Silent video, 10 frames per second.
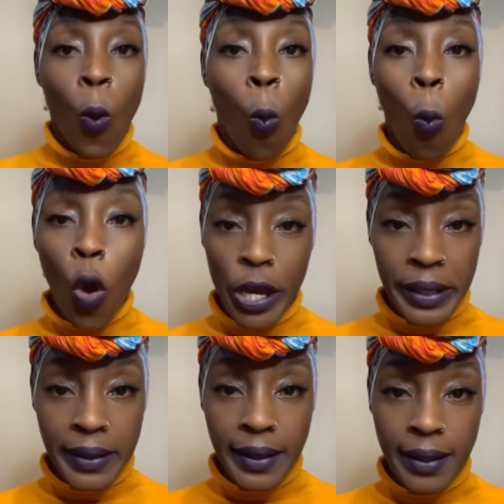
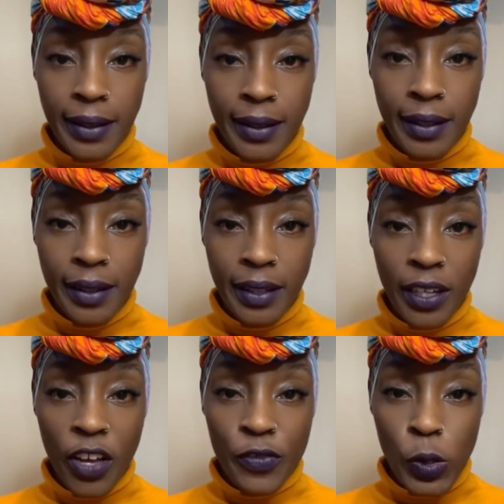one
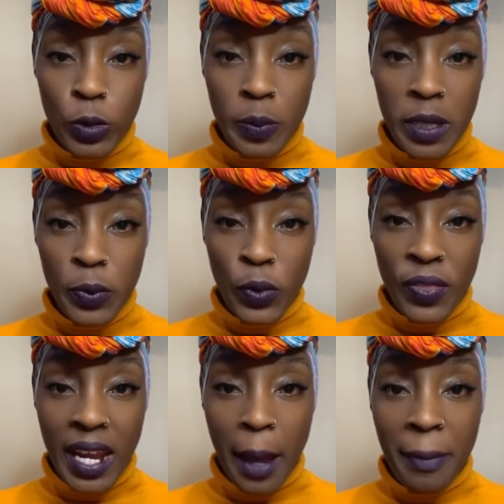of those people
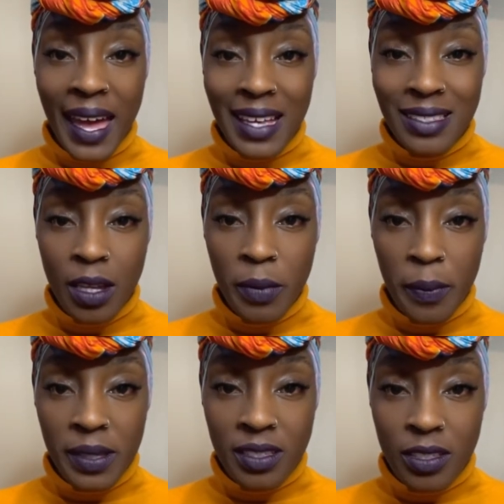that I passed out my
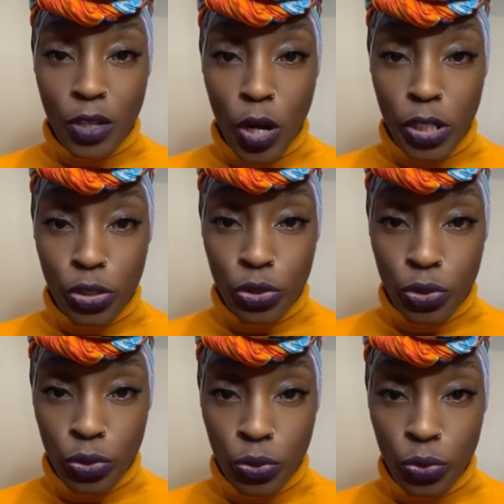business cards
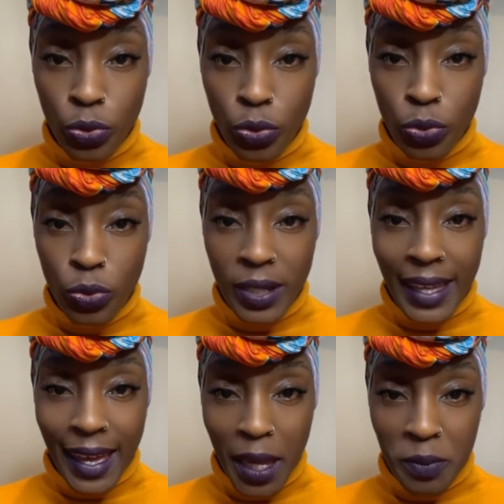to
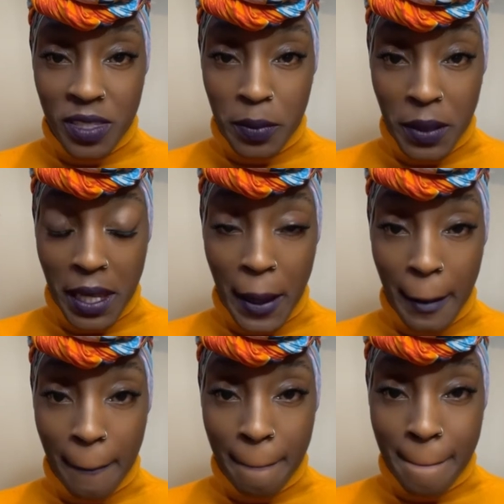came to me.
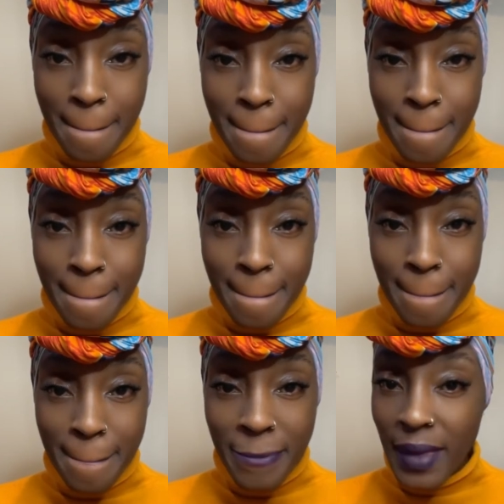
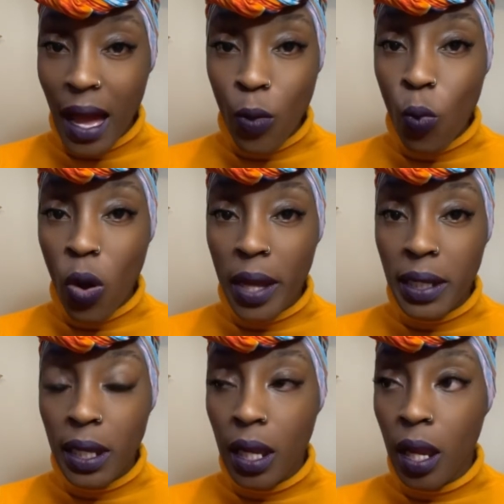Not one.
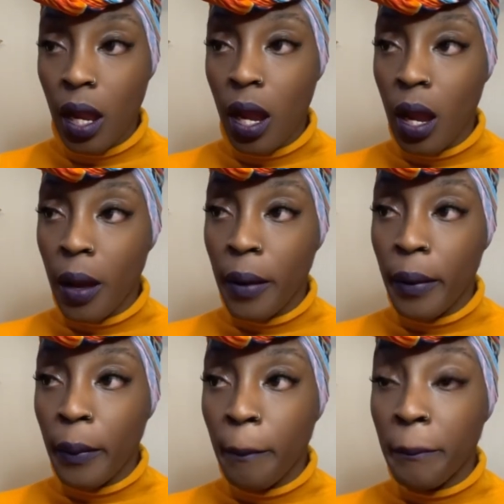
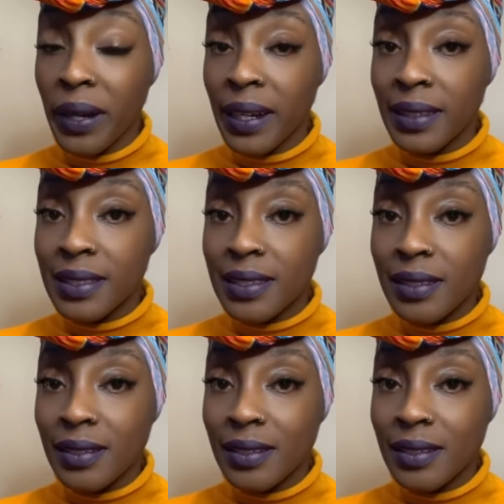But